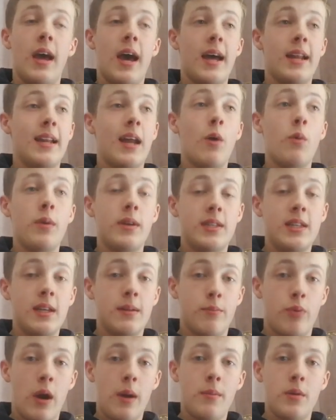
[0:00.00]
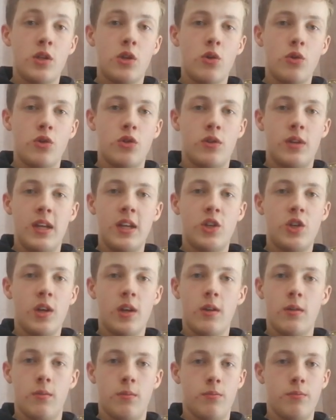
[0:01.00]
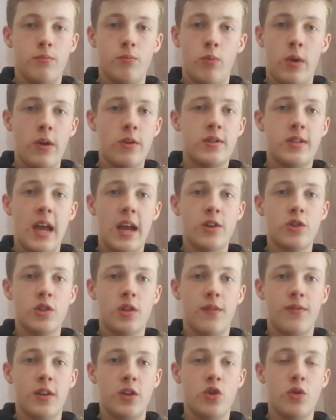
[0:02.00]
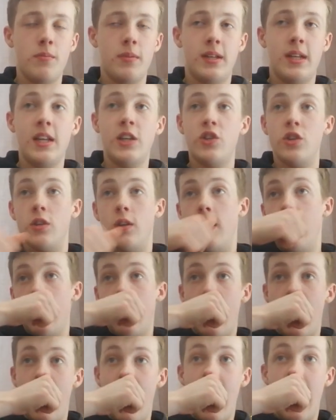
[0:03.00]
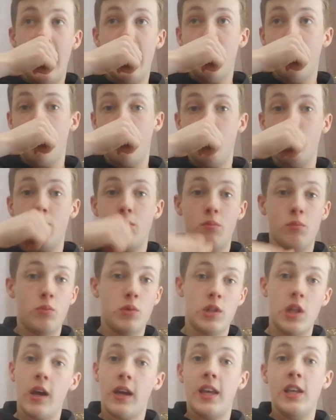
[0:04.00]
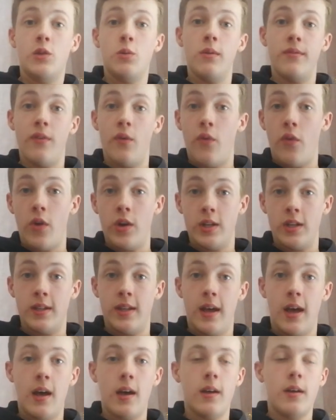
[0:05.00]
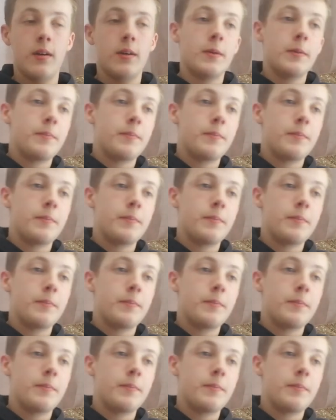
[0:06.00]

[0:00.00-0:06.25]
And now we see in primary schools they're teaching weird sexual stuff they should be teaching. I was lucky to have avoided that